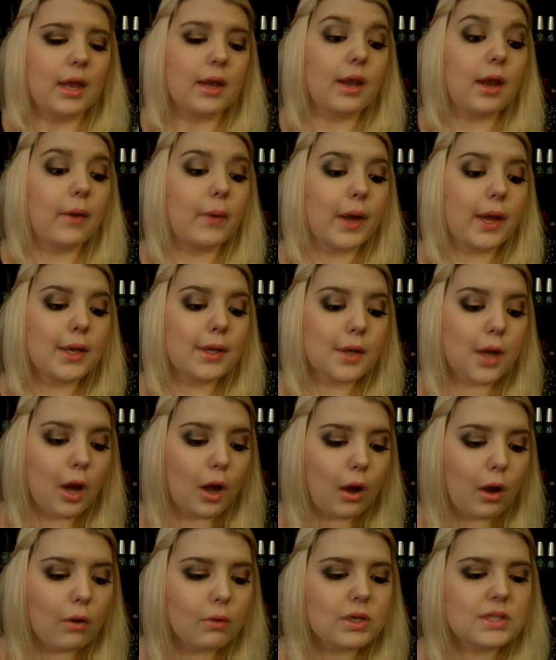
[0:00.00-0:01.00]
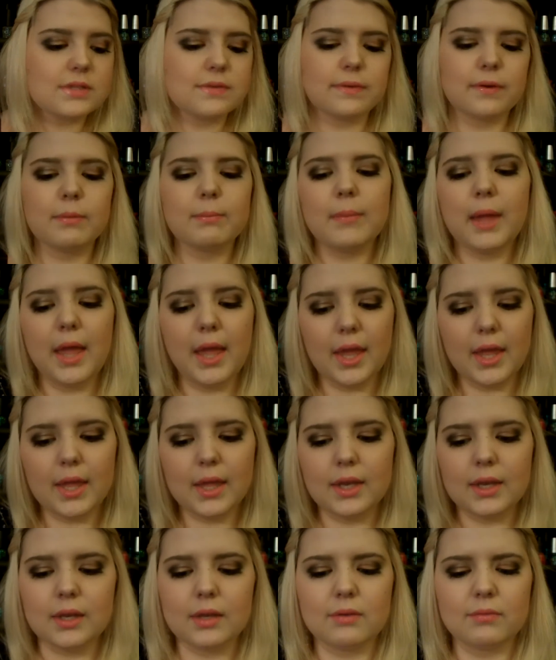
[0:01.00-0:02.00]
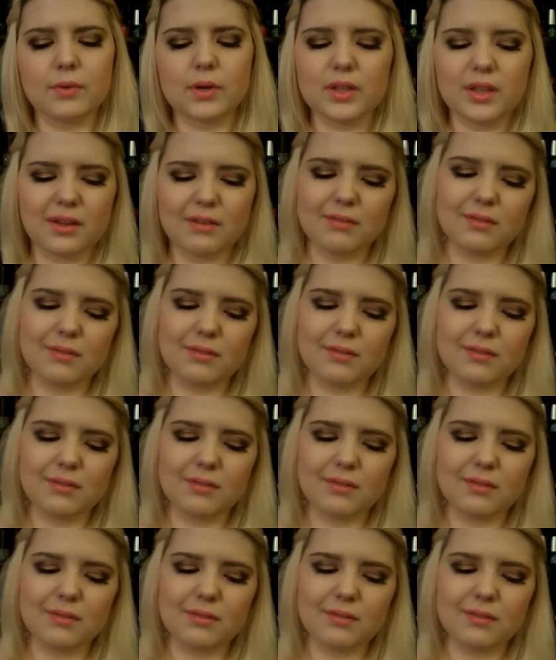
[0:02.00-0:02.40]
Now I know it's for men and we're like,